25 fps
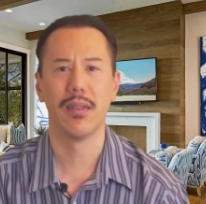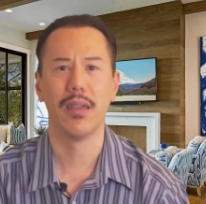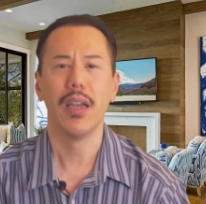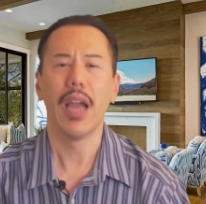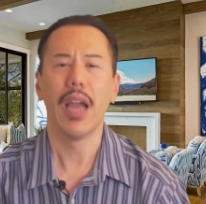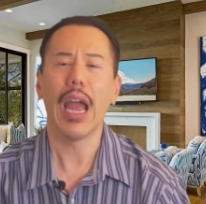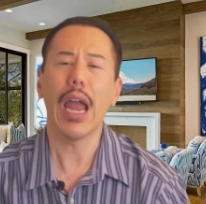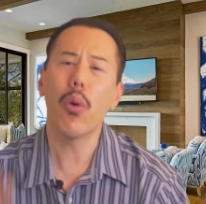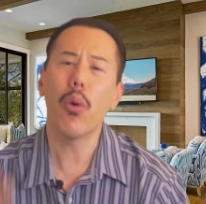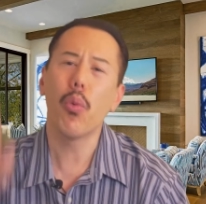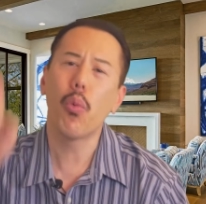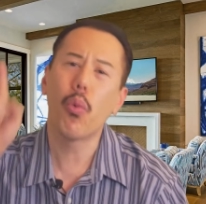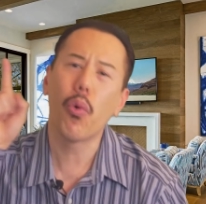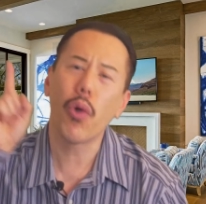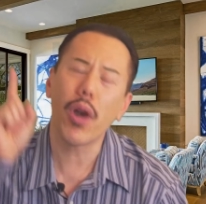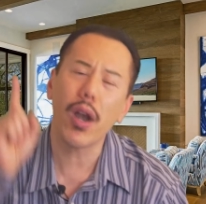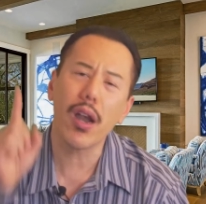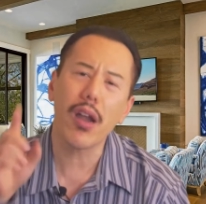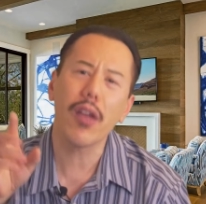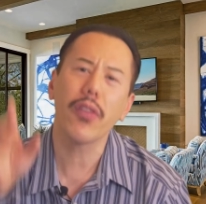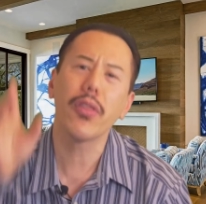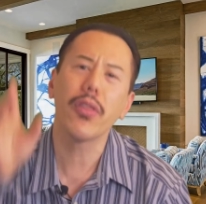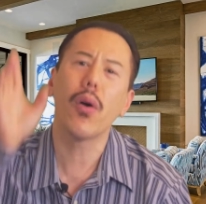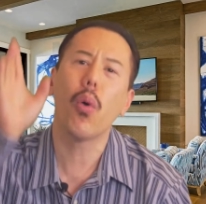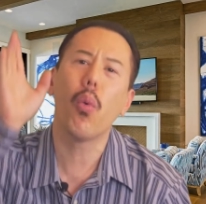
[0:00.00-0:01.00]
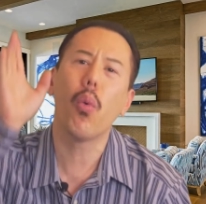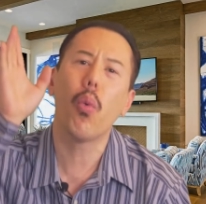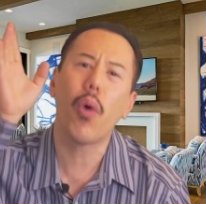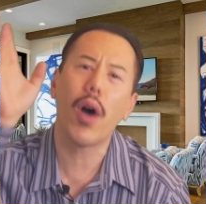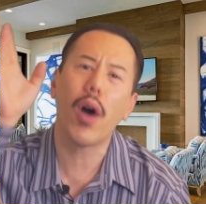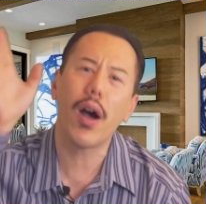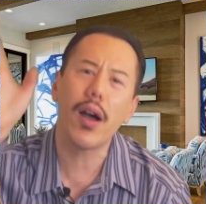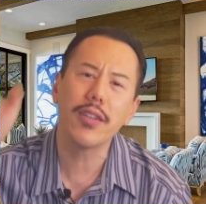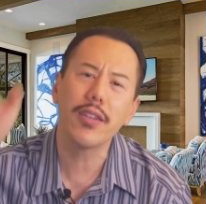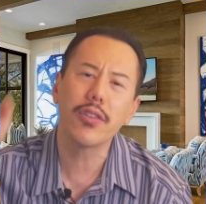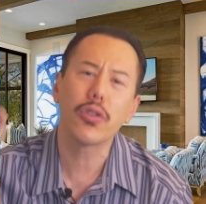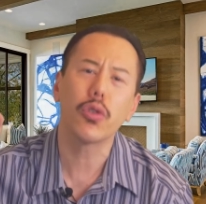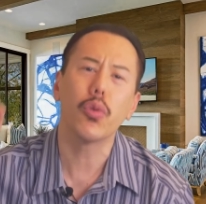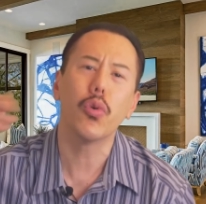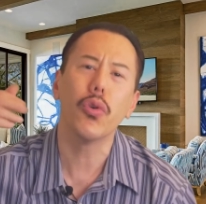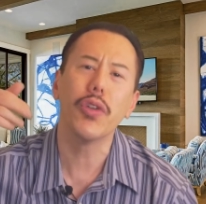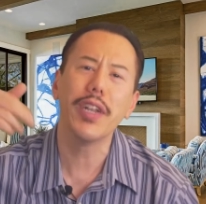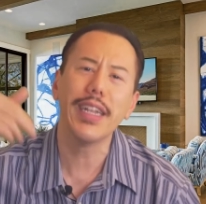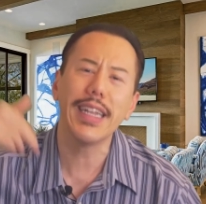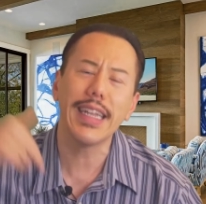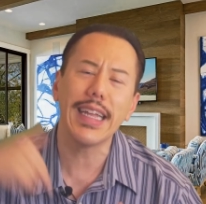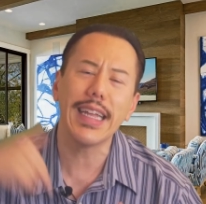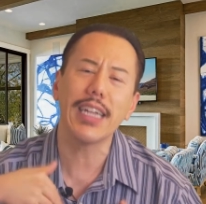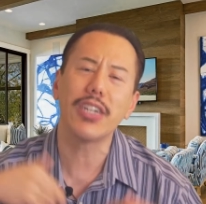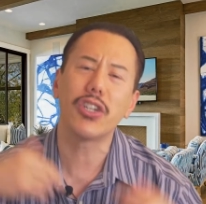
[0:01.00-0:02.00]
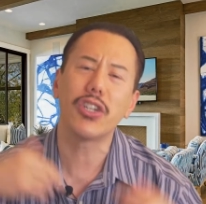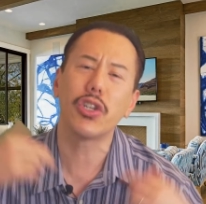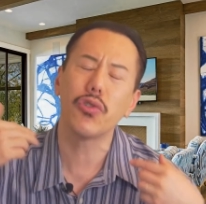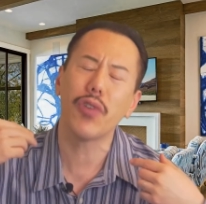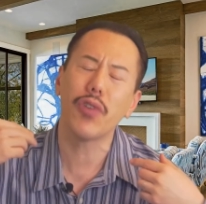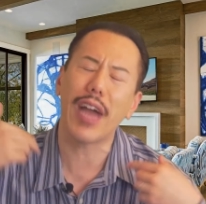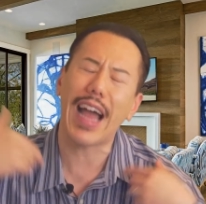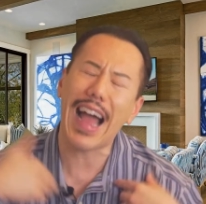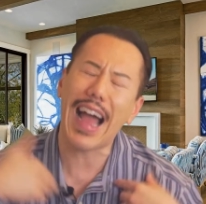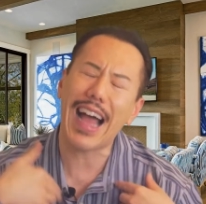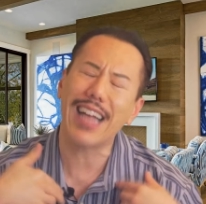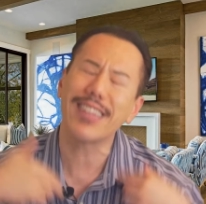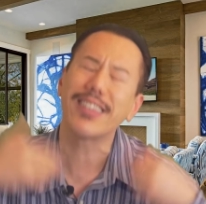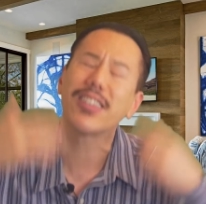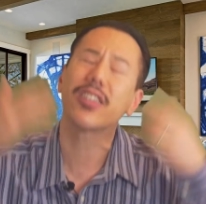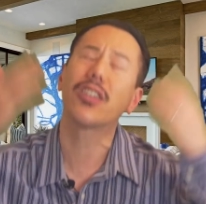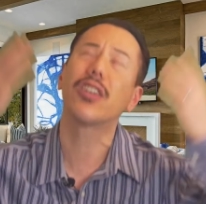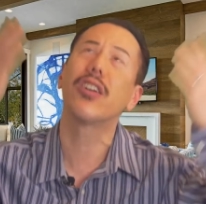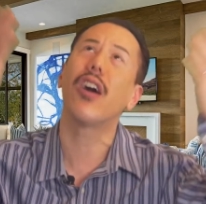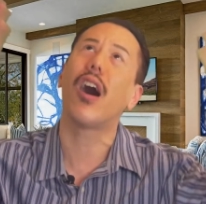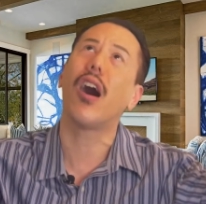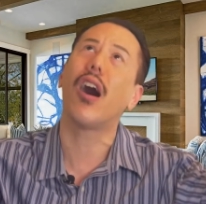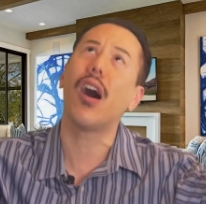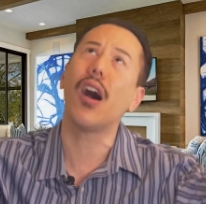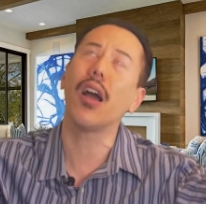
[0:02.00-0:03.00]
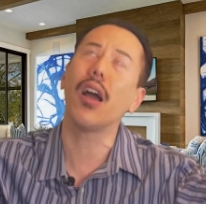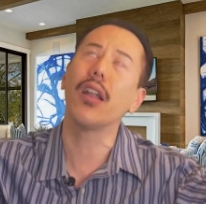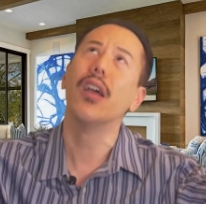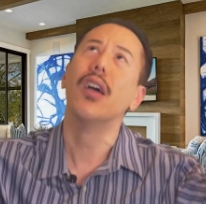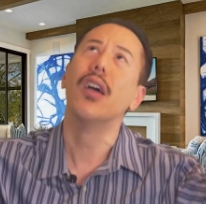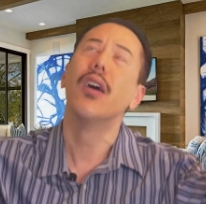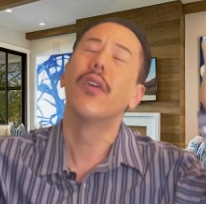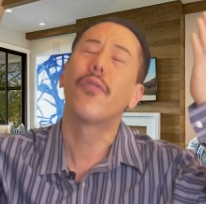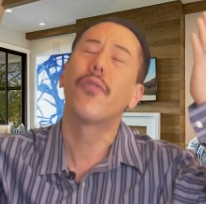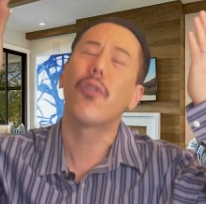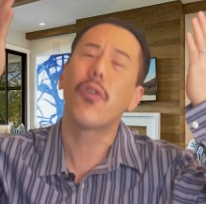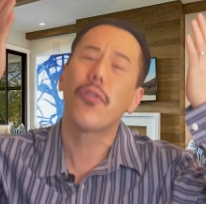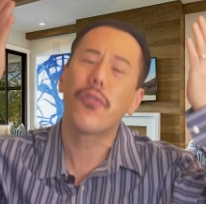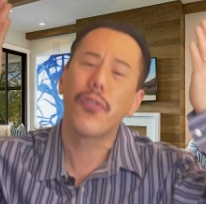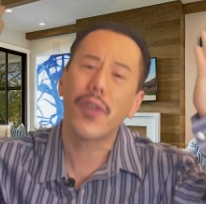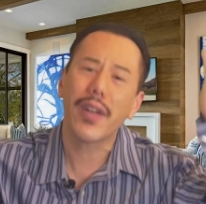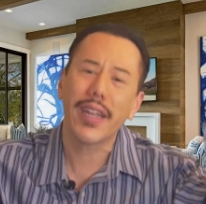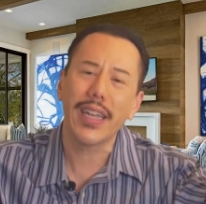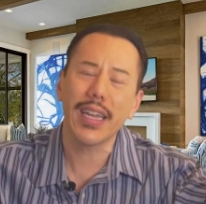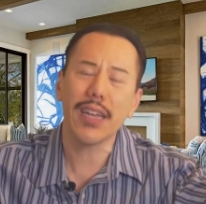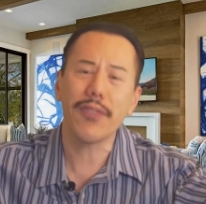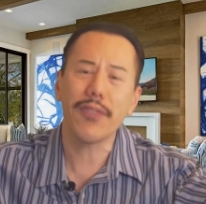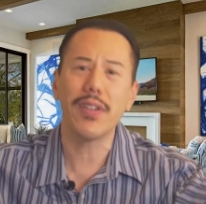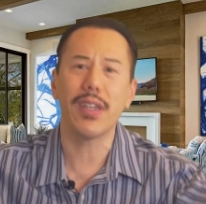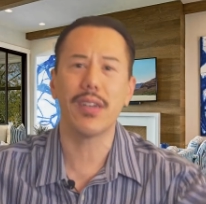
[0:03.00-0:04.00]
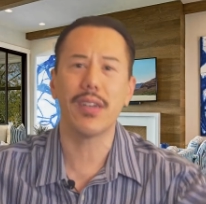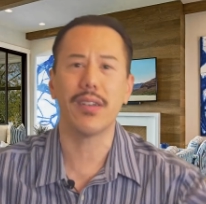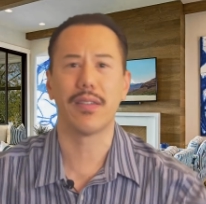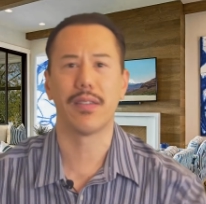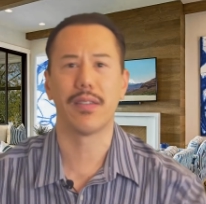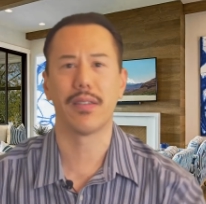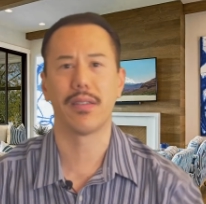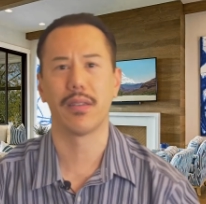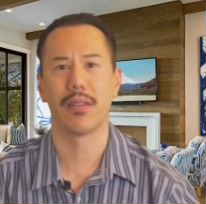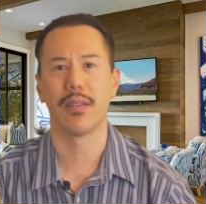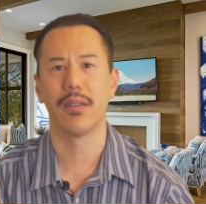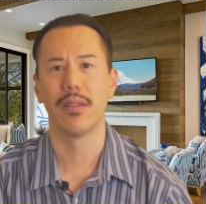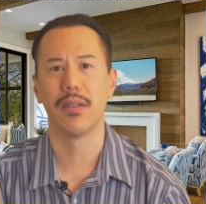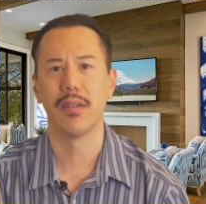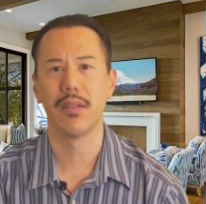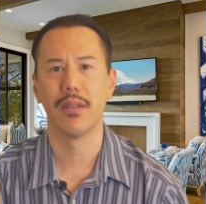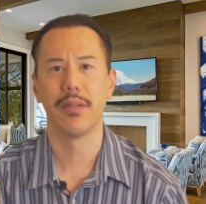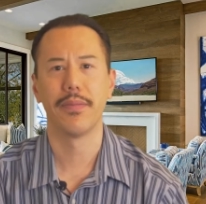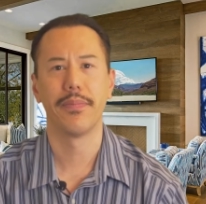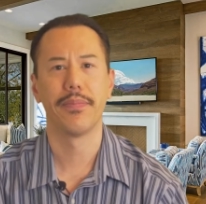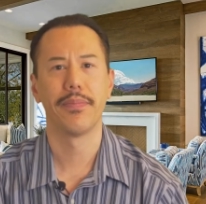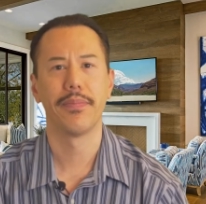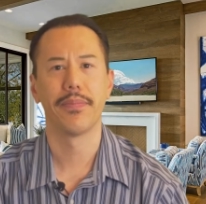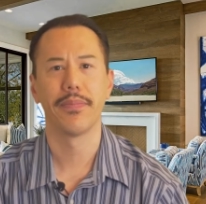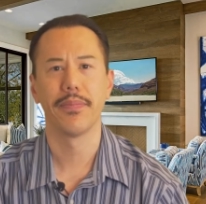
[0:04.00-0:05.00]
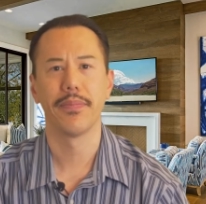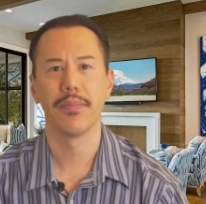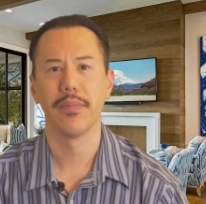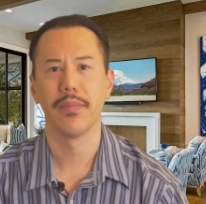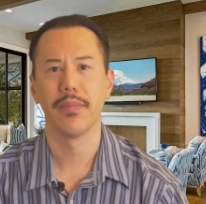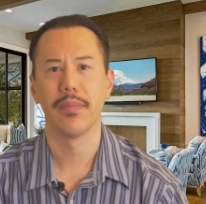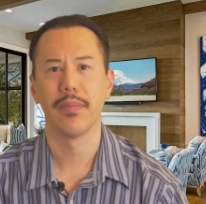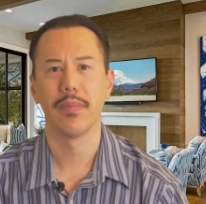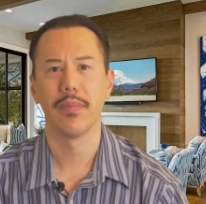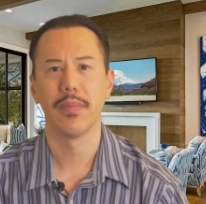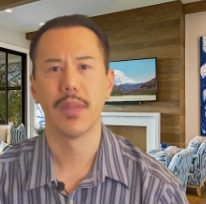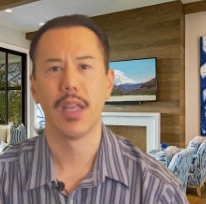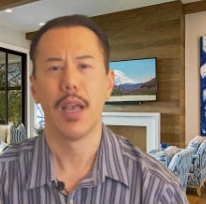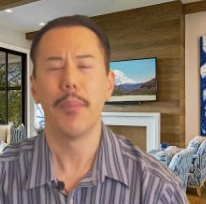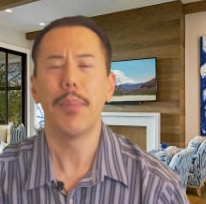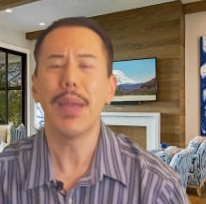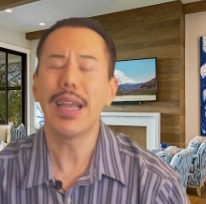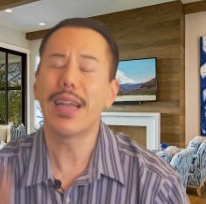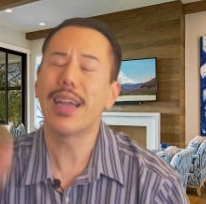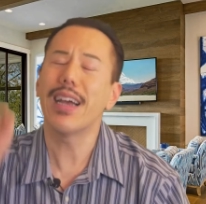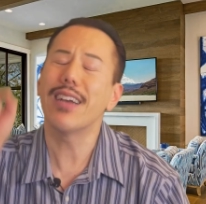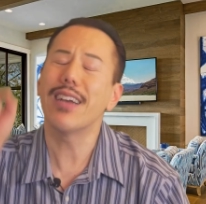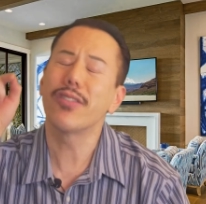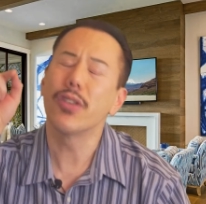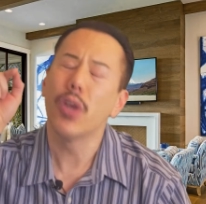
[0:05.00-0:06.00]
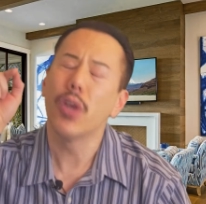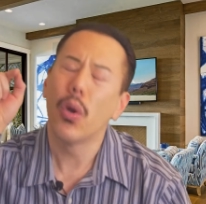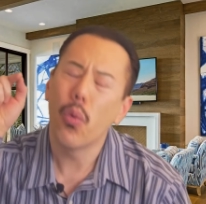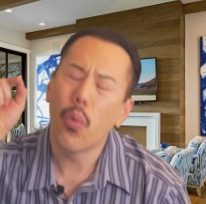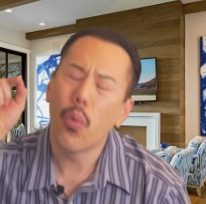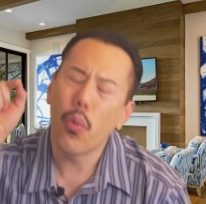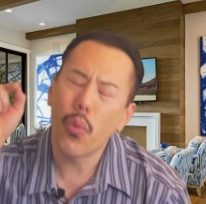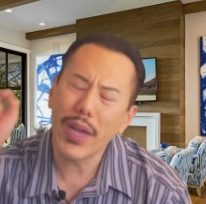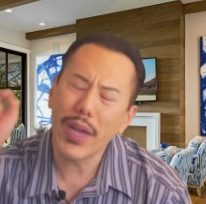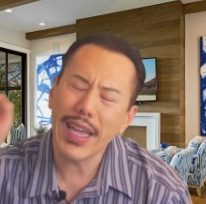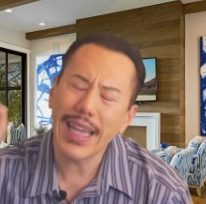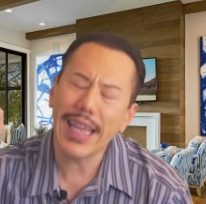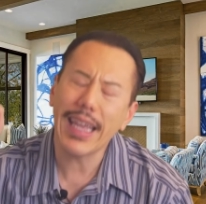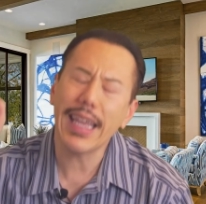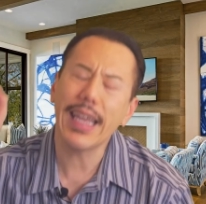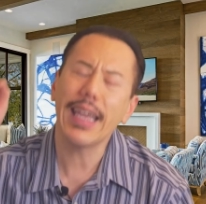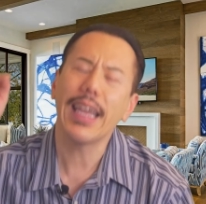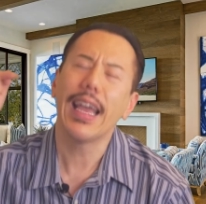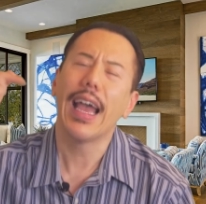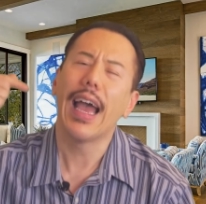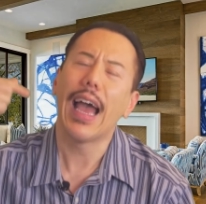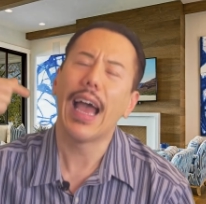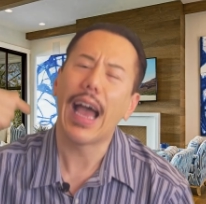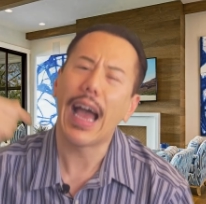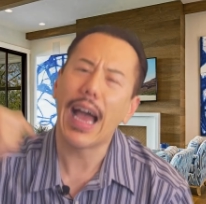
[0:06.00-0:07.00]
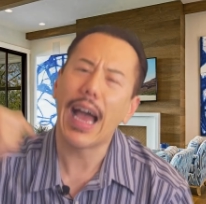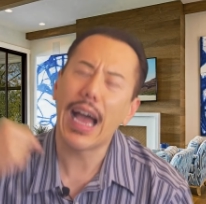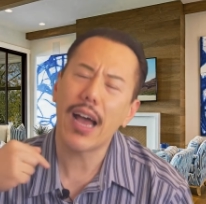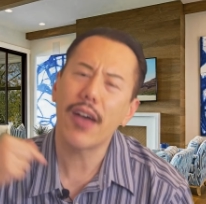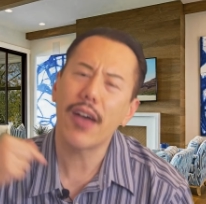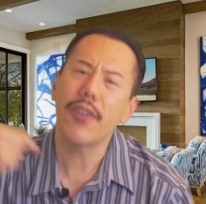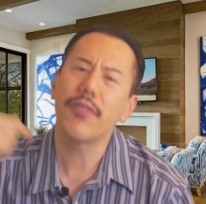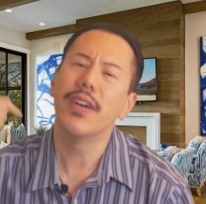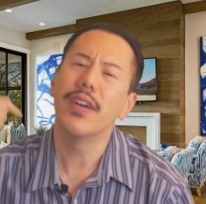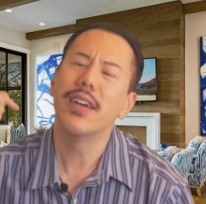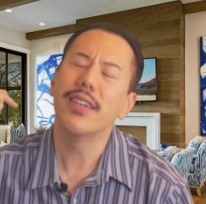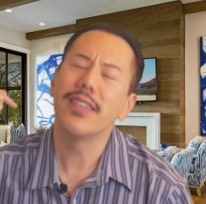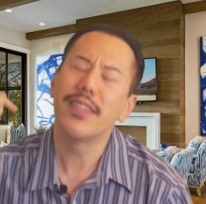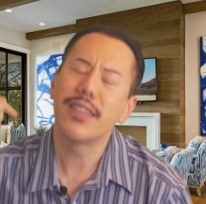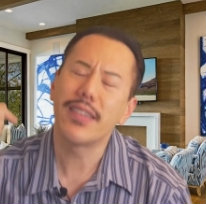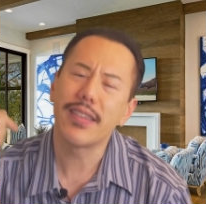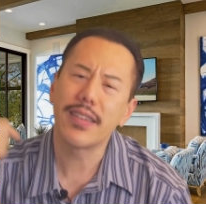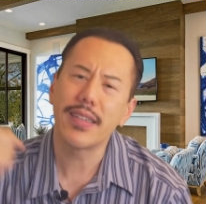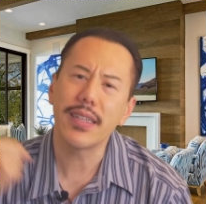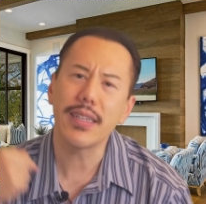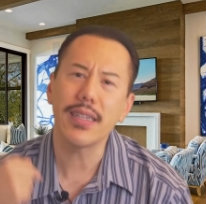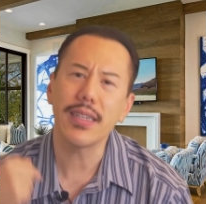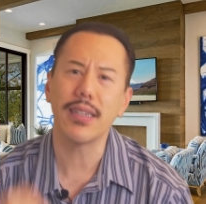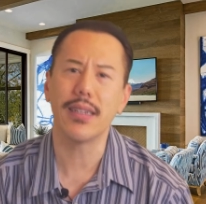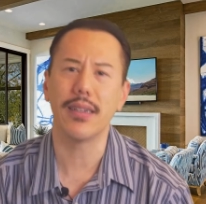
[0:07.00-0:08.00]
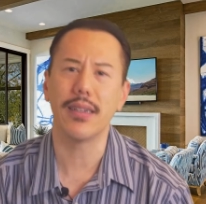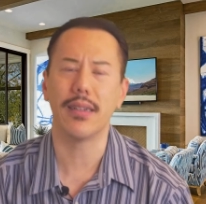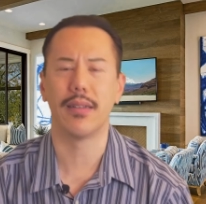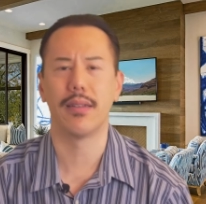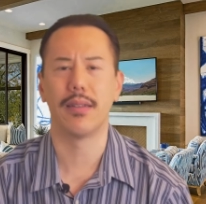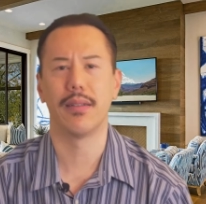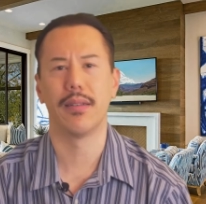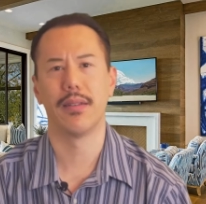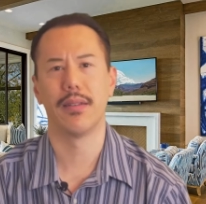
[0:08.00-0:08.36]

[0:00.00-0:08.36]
And we're the ones who need to ask God for forgiveness because we have sinned.